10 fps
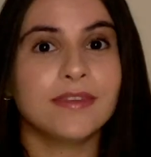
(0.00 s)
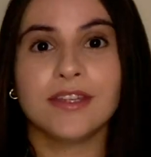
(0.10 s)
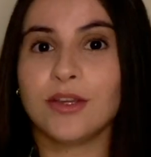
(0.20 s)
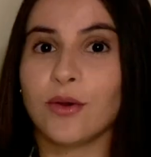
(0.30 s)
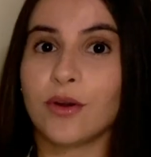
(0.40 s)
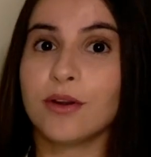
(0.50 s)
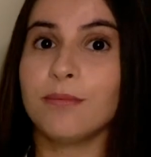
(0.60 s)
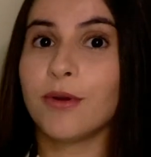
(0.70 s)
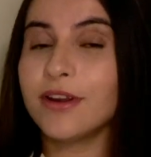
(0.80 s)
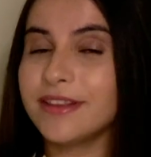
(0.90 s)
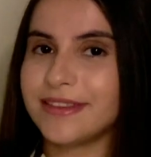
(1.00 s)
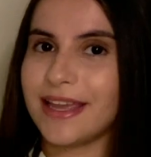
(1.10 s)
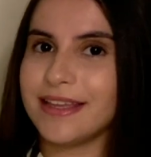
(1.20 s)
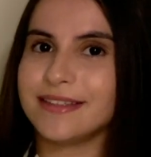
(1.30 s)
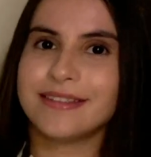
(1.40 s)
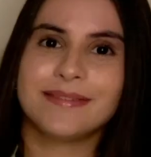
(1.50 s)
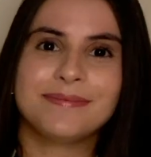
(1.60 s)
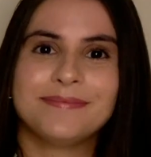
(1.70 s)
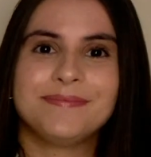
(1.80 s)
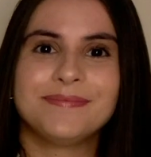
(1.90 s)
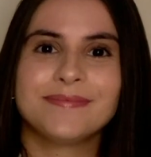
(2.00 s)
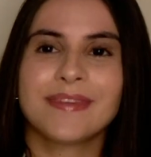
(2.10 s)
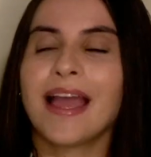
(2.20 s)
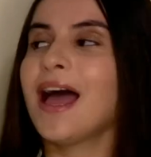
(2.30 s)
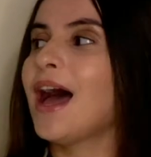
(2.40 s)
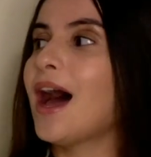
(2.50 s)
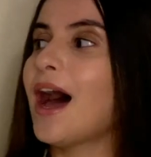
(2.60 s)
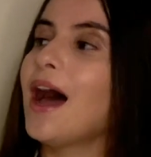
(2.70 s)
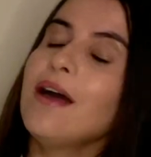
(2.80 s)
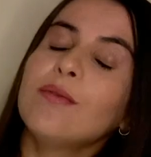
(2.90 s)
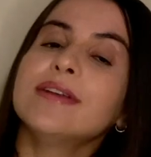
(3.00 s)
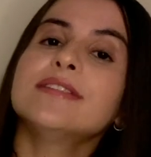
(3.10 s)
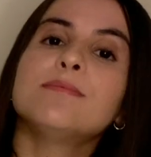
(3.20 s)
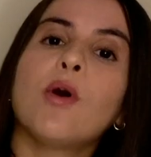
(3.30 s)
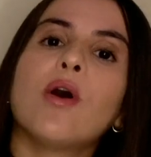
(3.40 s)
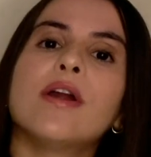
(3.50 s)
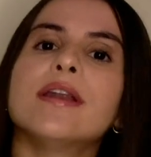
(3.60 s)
your birth date. I was born